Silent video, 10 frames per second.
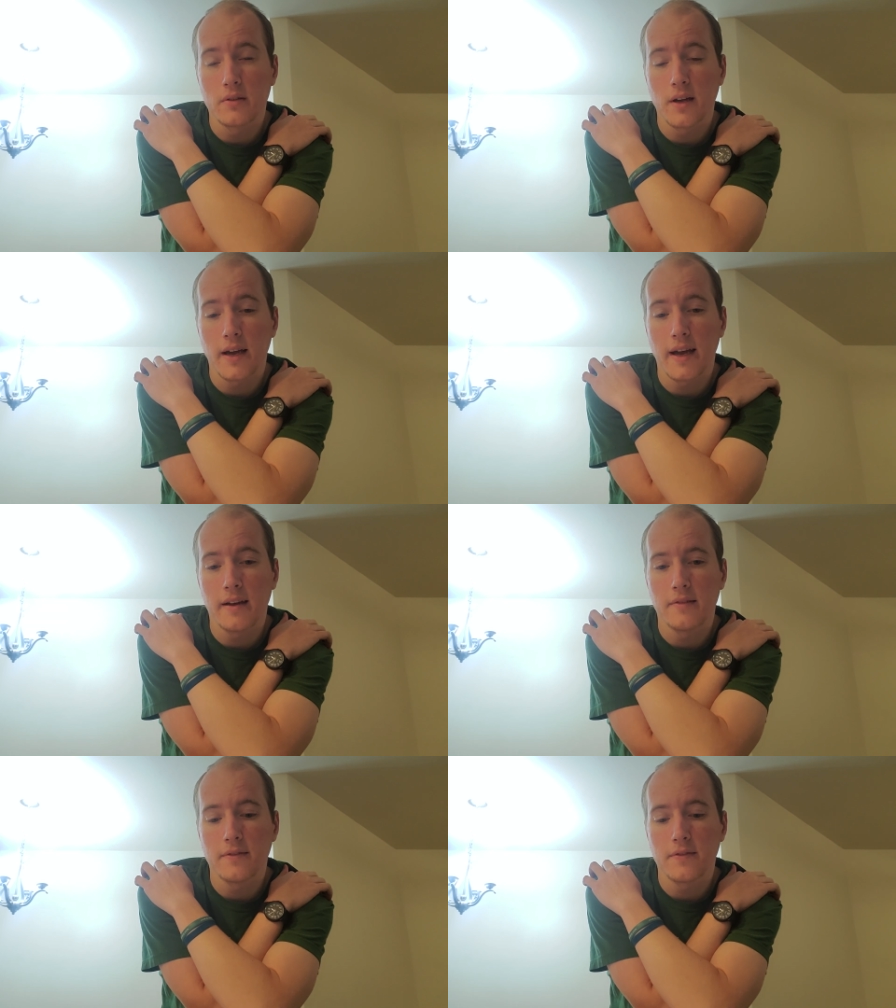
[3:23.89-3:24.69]
I
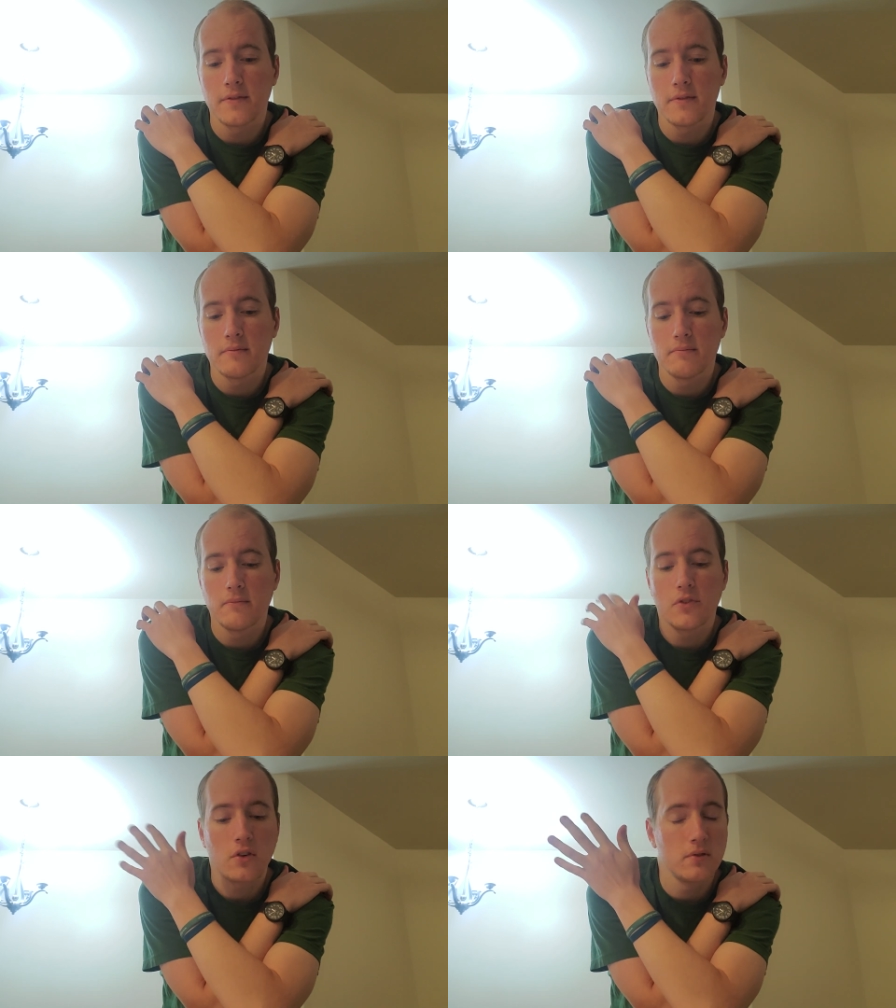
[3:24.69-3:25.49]
have
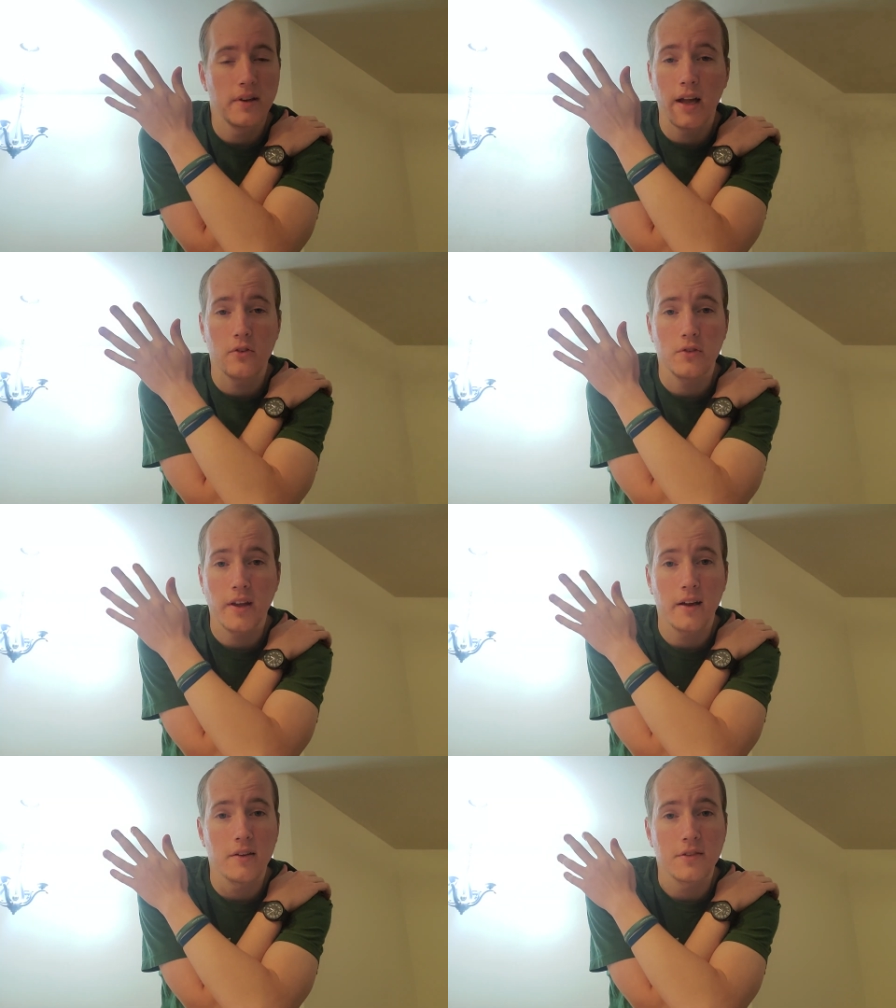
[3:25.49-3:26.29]
certain natural
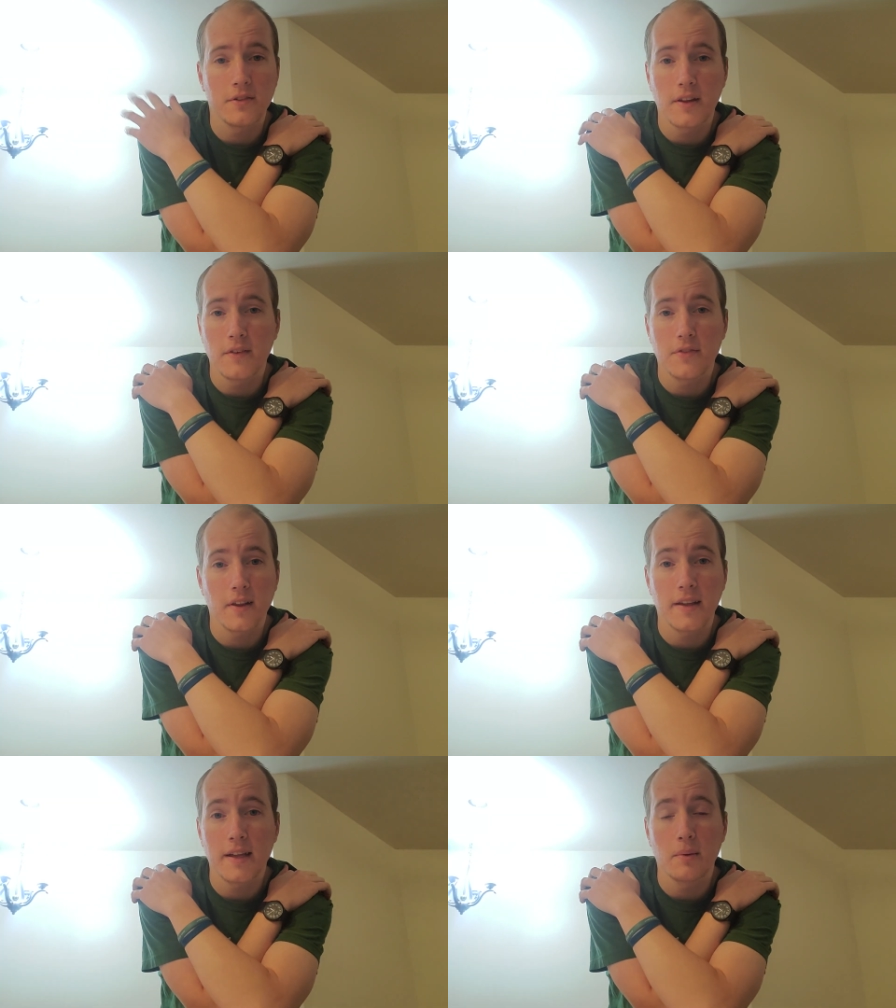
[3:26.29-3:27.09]
talents and gifts
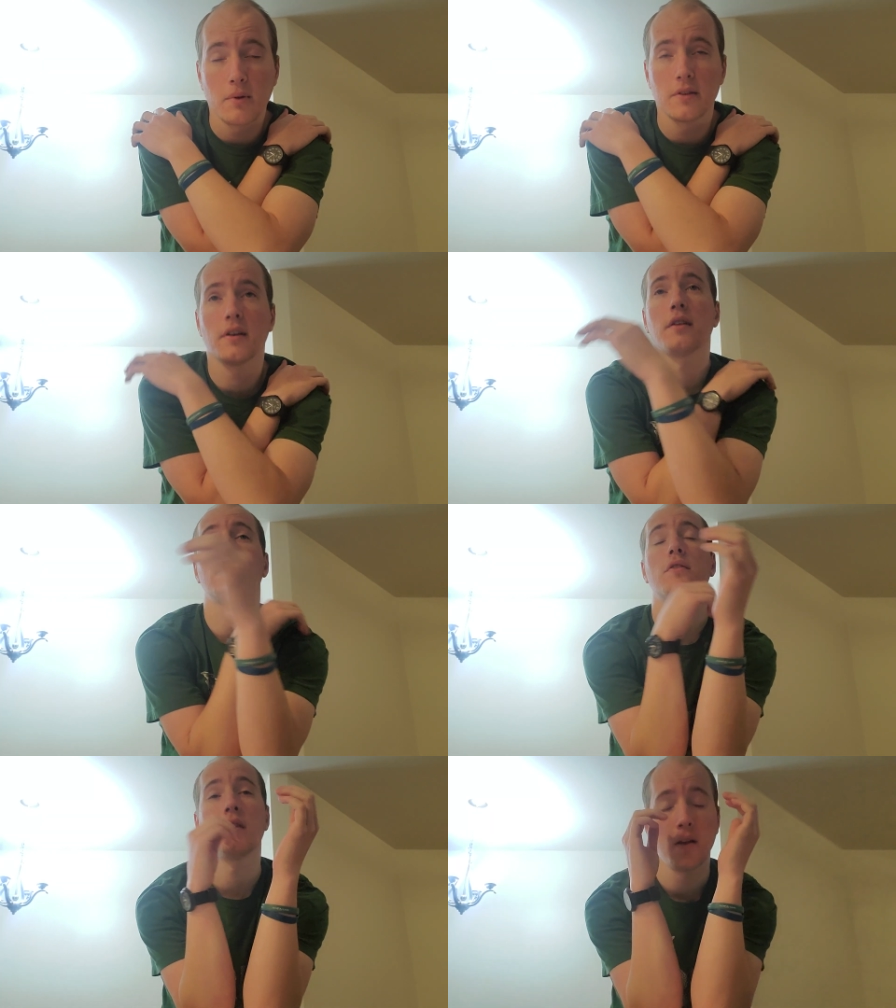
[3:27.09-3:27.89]
like anyone
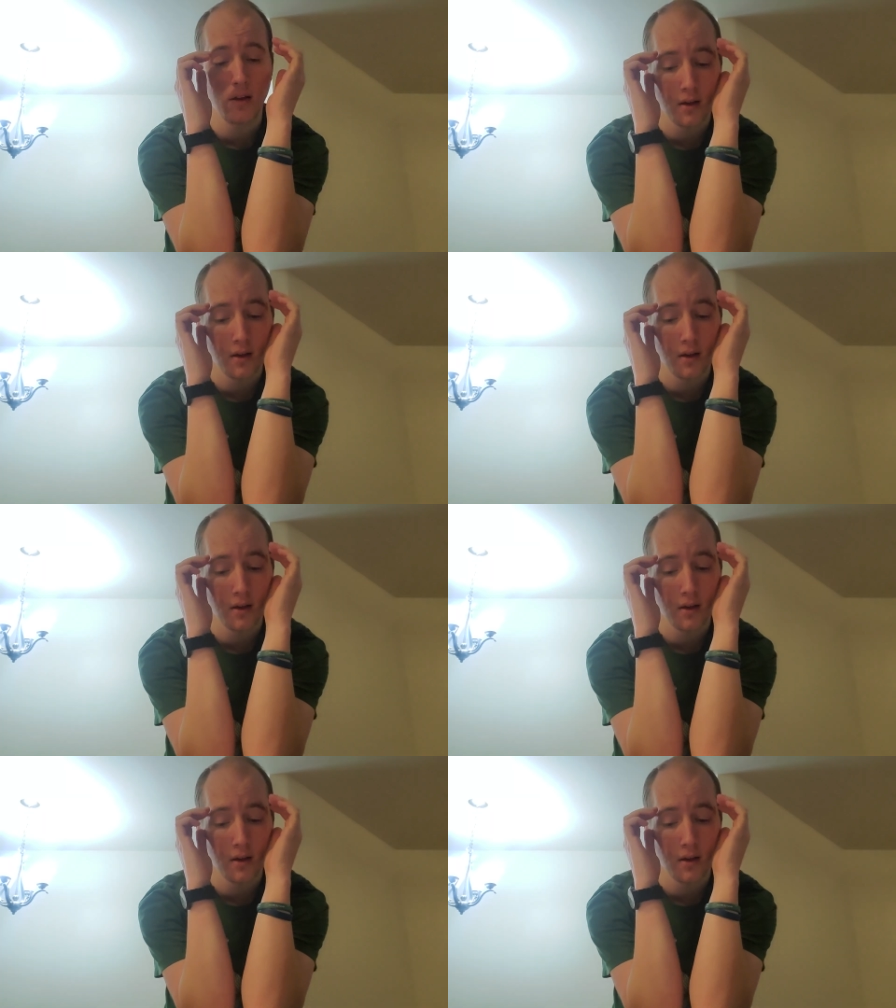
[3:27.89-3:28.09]
does,